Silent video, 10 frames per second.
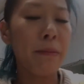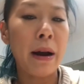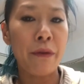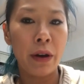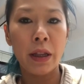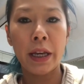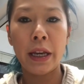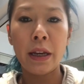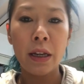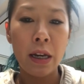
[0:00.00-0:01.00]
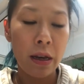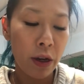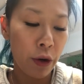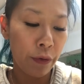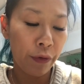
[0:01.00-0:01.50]
my really
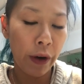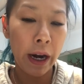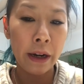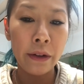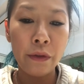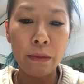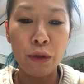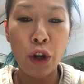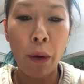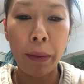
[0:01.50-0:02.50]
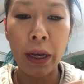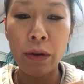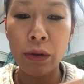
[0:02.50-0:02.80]
good friend from Germany,